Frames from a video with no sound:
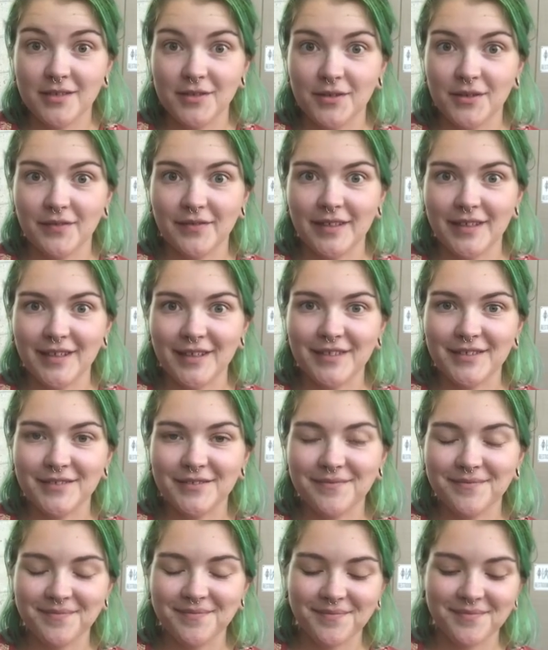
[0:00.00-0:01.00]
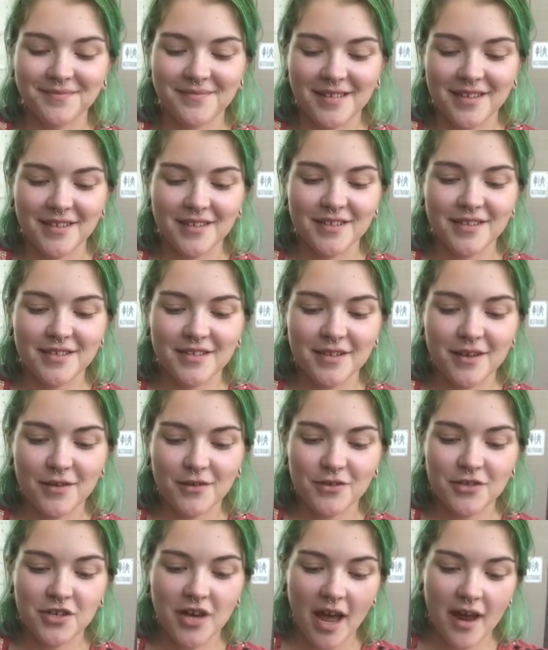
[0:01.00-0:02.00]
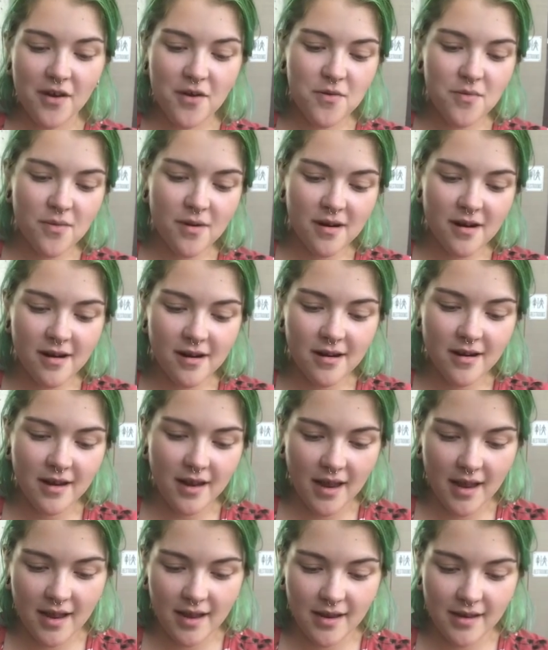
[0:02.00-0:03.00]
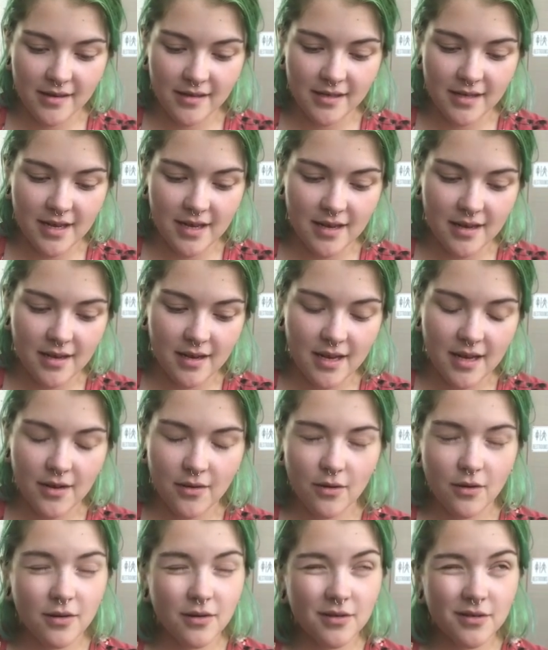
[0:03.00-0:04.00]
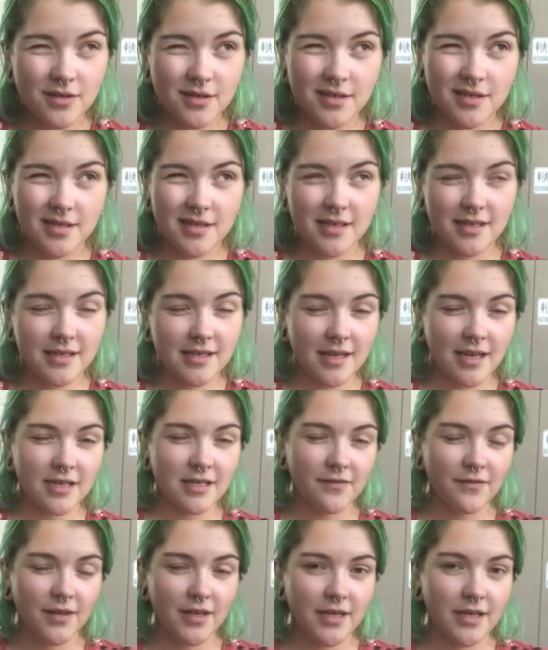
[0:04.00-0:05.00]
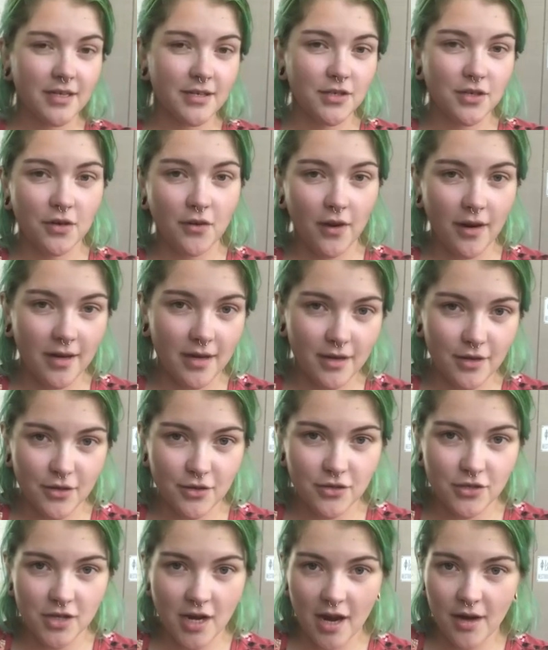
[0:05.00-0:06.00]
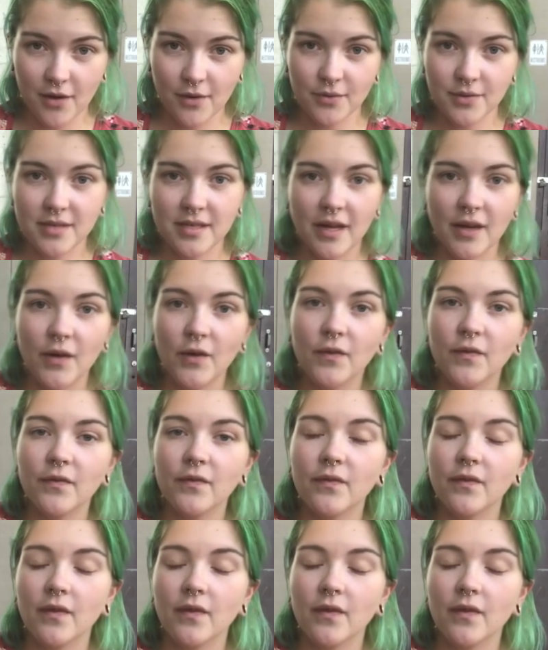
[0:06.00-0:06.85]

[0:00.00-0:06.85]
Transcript: to the video. So shadow work and successfully integrating your shadow self.